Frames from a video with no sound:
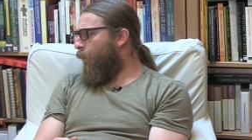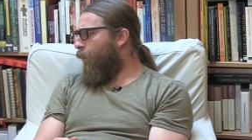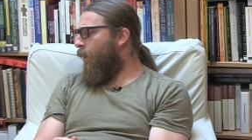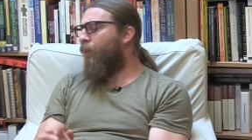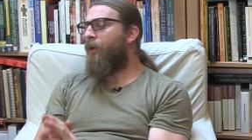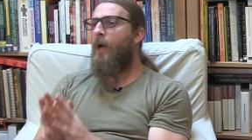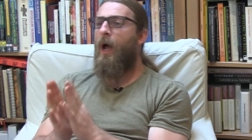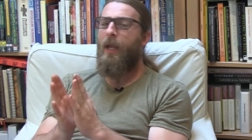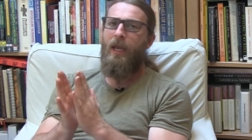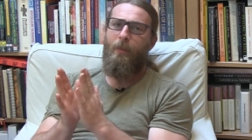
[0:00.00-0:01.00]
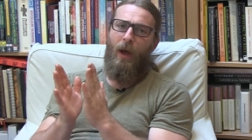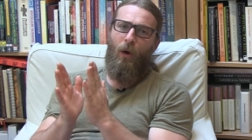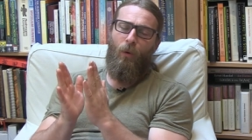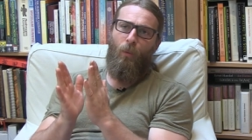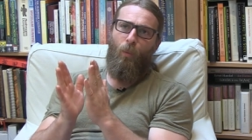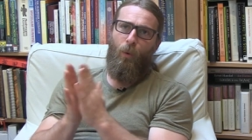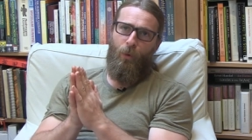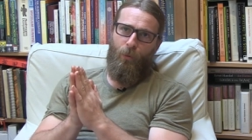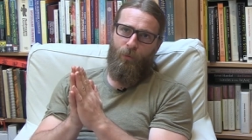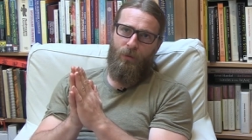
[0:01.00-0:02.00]
when we're talking about
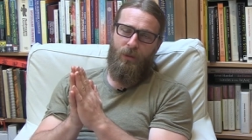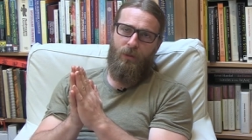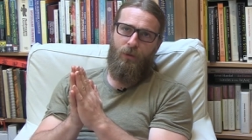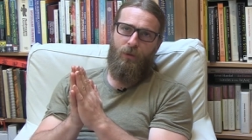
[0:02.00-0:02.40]
wounds,